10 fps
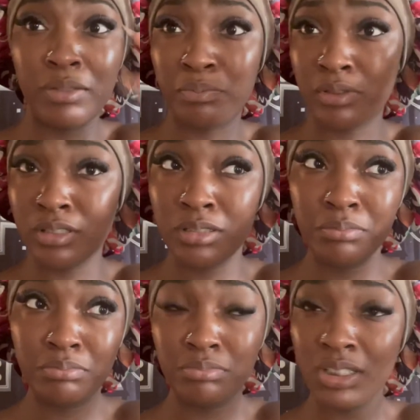
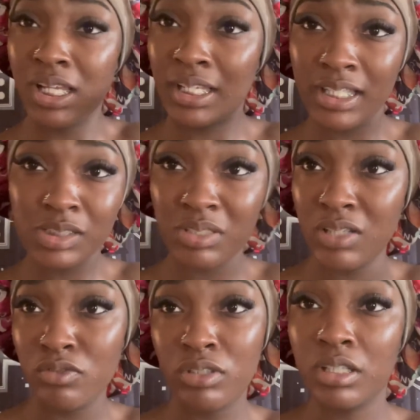prom thing i guess
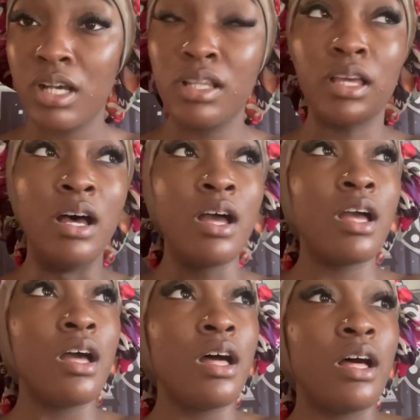whatever you want to call it
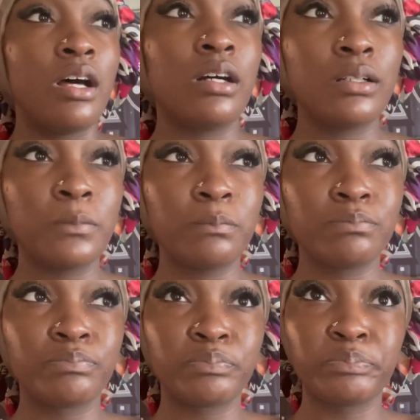
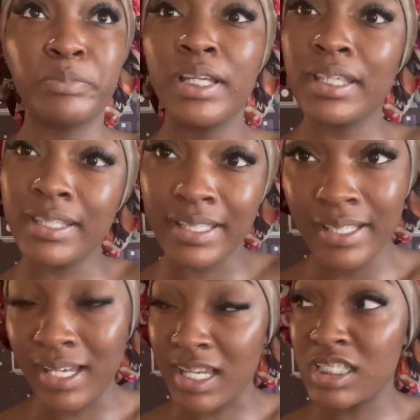um but
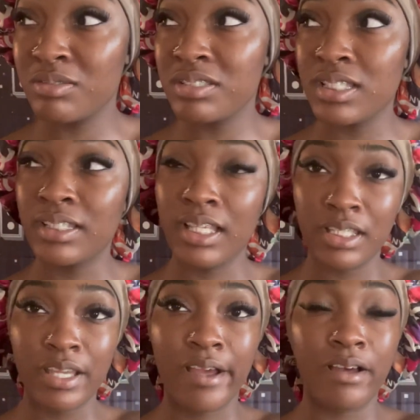yeah i just want to say
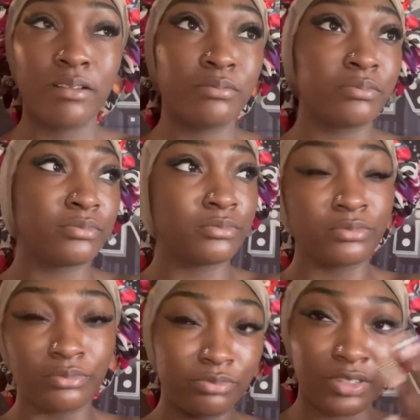thank y'all
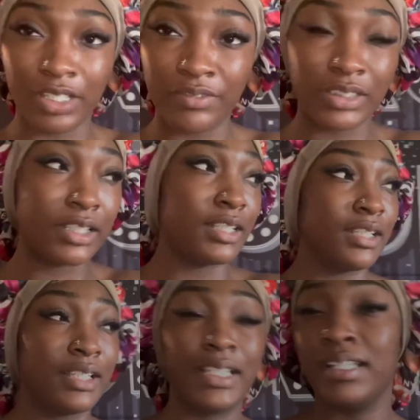for
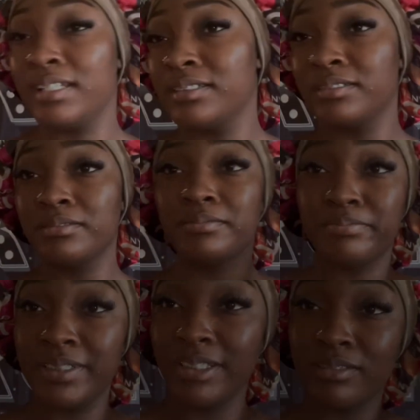everything and
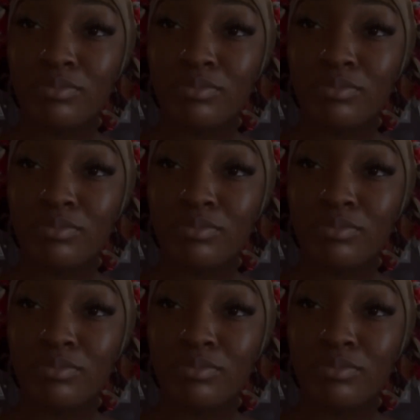yeah